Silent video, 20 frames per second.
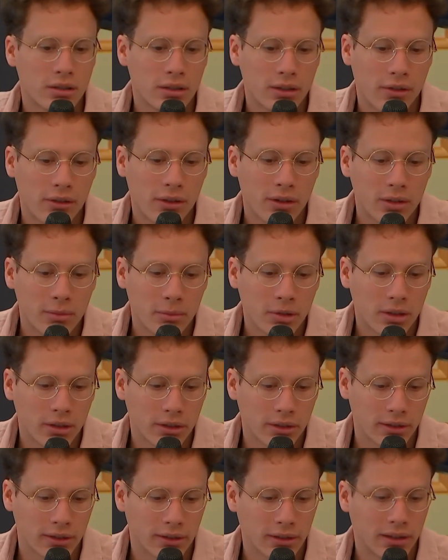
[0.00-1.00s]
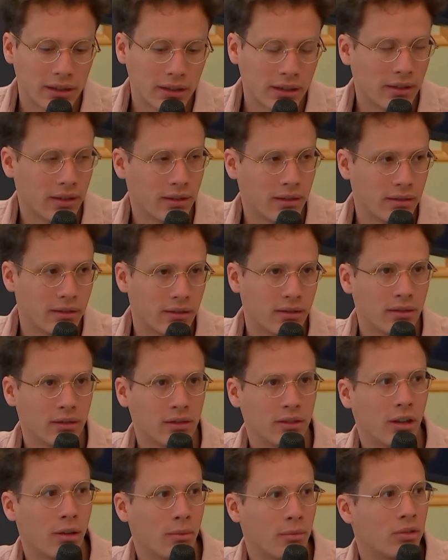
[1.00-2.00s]
Ethereum because it's like the
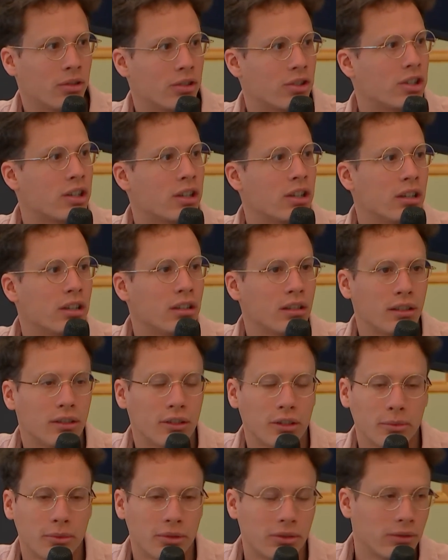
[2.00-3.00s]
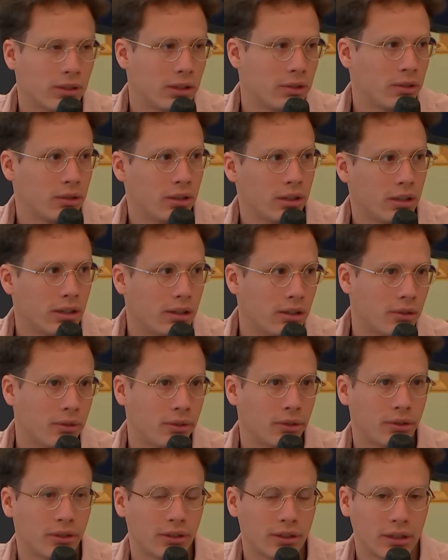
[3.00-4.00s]
top one chain in terms of liquidity,
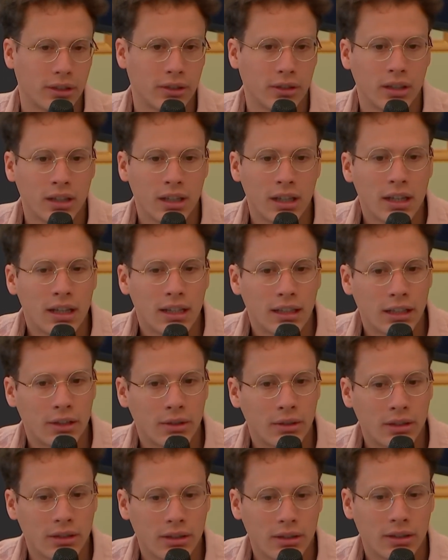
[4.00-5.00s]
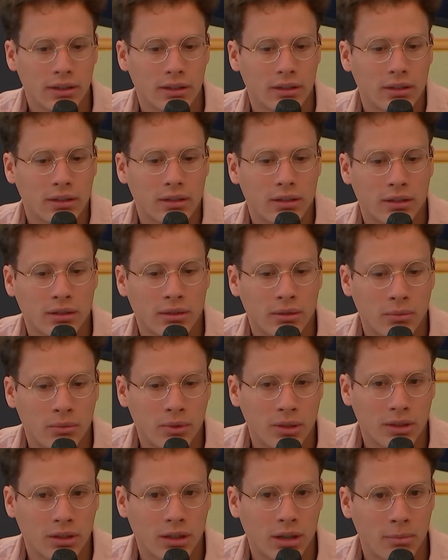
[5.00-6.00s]
users, etc. Liquidity is a real
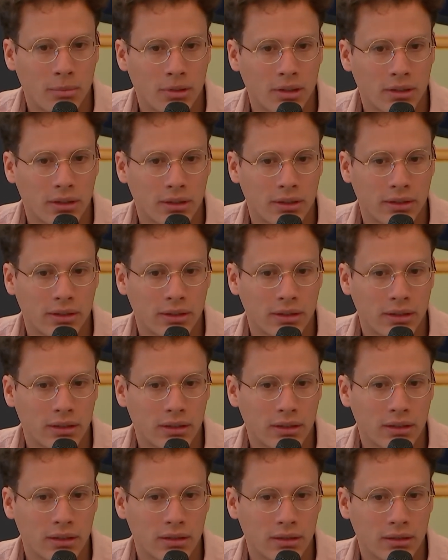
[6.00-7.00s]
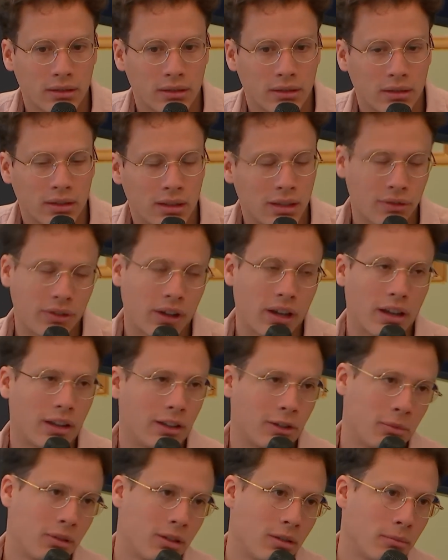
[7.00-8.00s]
topic because DeFi has
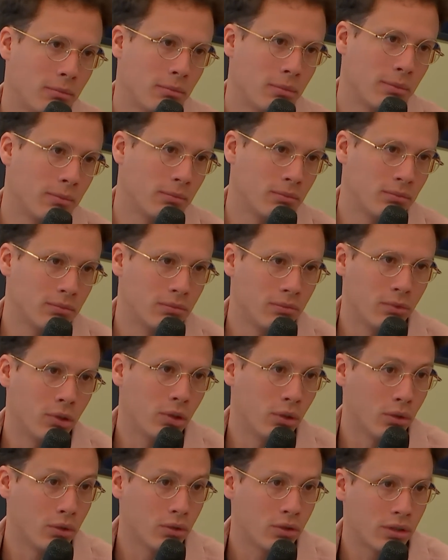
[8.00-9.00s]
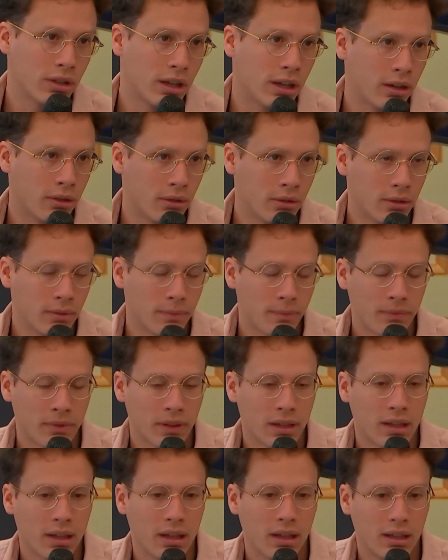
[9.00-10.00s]
become a bit huge now,
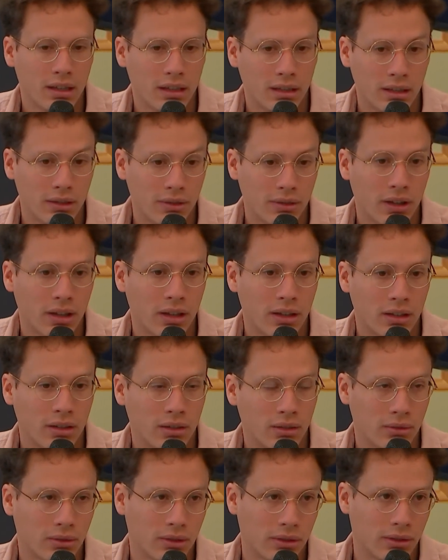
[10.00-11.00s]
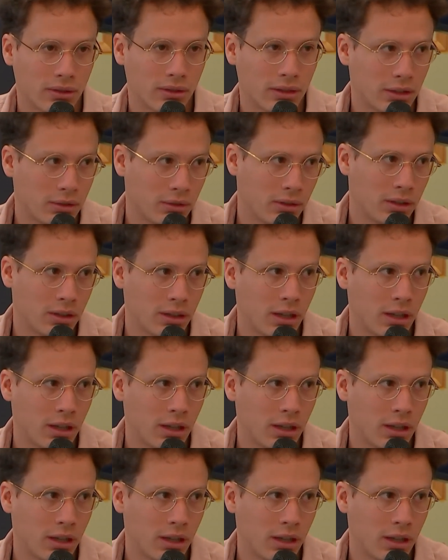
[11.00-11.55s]
and DeFi uses liquidity.